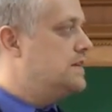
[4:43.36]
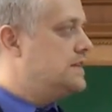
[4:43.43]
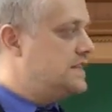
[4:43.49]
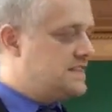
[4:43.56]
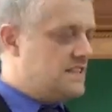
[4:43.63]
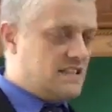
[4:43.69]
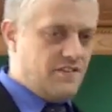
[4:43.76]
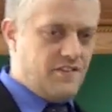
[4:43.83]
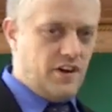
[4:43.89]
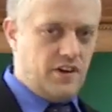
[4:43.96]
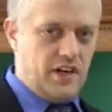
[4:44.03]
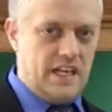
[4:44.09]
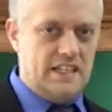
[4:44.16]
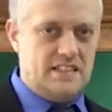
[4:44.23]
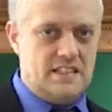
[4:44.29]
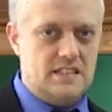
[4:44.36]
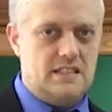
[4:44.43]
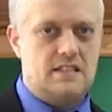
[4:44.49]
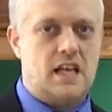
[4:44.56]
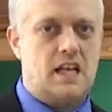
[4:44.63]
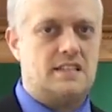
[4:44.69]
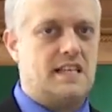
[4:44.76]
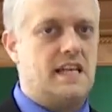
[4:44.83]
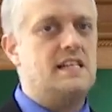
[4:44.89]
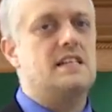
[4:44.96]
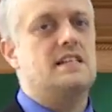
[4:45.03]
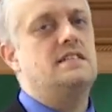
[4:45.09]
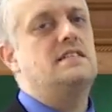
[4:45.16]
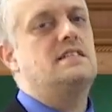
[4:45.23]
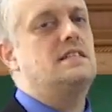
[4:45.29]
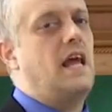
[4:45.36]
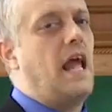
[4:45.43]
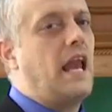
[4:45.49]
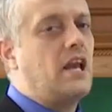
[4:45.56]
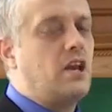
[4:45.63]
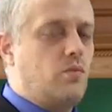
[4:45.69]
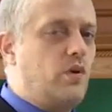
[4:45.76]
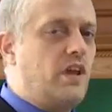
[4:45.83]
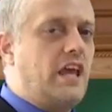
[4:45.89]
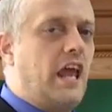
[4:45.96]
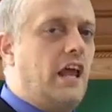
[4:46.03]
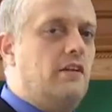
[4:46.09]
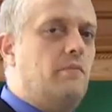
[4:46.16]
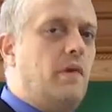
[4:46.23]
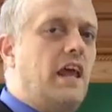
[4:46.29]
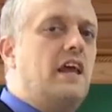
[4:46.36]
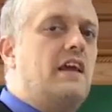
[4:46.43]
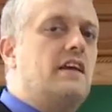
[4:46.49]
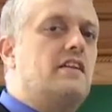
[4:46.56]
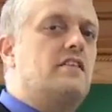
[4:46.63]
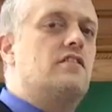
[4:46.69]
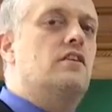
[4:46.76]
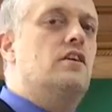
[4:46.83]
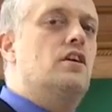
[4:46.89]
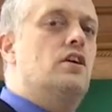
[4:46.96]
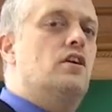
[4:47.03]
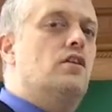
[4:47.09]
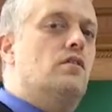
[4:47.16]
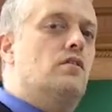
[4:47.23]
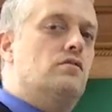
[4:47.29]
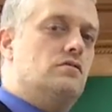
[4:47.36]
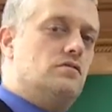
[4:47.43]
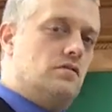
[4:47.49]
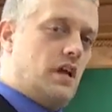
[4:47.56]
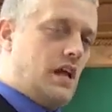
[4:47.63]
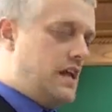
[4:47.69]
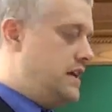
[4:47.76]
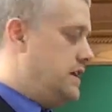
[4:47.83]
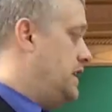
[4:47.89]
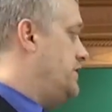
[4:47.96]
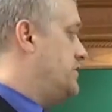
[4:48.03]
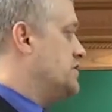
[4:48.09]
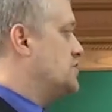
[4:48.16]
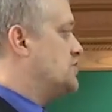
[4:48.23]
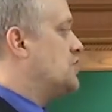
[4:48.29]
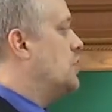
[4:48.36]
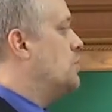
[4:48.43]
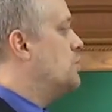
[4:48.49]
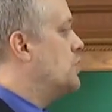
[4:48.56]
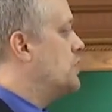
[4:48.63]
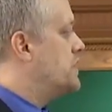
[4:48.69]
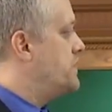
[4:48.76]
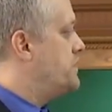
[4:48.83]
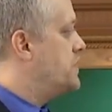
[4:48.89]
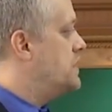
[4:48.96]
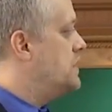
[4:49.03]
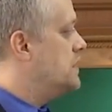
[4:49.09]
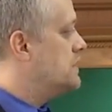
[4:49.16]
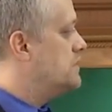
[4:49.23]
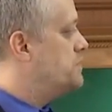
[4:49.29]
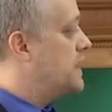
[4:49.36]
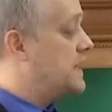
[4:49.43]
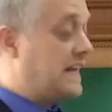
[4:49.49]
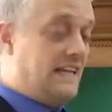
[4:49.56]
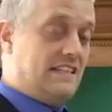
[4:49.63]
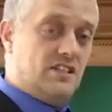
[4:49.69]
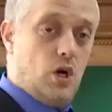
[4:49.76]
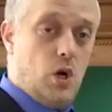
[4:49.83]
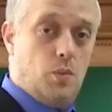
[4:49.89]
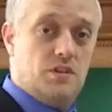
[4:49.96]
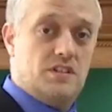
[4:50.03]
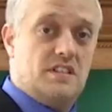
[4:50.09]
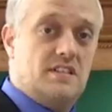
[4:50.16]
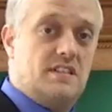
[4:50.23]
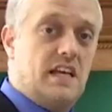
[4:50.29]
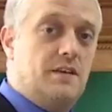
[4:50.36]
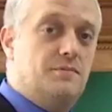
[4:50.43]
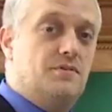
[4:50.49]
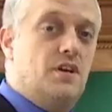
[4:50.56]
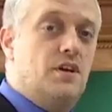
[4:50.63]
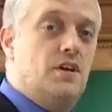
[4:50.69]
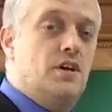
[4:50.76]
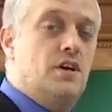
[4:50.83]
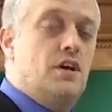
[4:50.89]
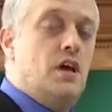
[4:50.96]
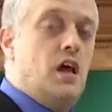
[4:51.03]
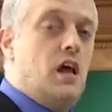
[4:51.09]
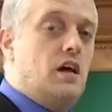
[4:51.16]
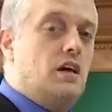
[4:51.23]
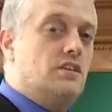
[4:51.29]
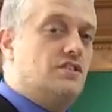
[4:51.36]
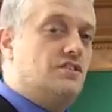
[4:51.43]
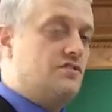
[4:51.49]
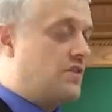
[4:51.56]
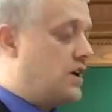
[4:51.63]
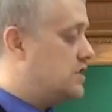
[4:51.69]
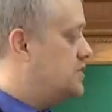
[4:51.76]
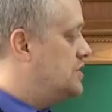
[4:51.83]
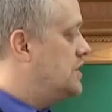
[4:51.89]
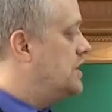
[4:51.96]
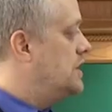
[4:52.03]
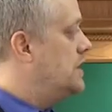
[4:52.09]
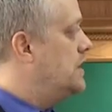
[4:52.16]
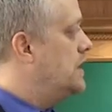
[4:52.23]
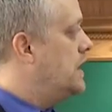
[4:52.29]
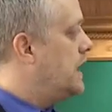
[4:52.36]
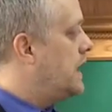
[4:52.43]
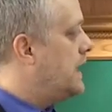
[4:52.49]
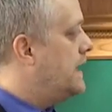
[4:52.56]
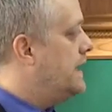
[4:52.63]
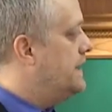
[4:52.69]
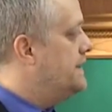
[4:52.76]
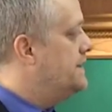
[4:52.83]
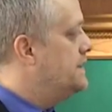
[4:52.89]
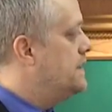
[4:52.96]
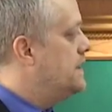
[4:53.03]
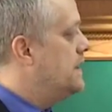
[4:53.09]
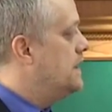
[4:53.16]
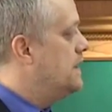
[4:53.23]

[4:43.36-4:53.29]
This is a very easy sentence, and we can make it even so more difficult, but it's always the same structure in